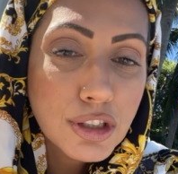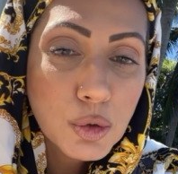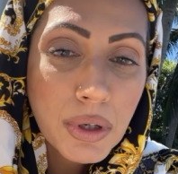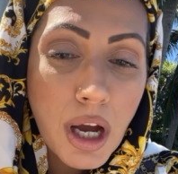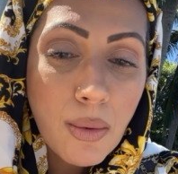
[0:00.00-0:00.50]
it's
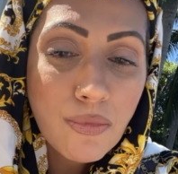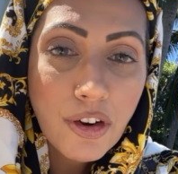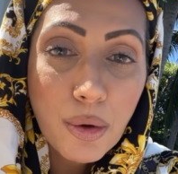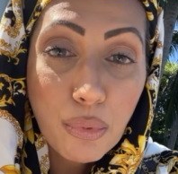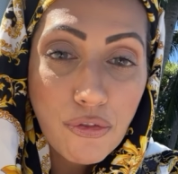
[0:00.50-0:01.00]
become
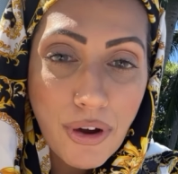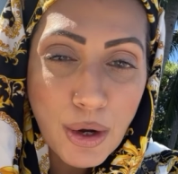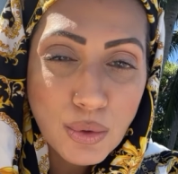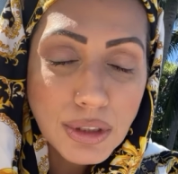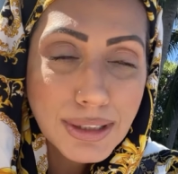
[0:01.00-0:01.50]
very
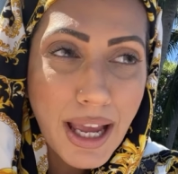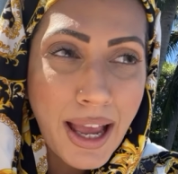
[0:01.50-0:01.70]
profound.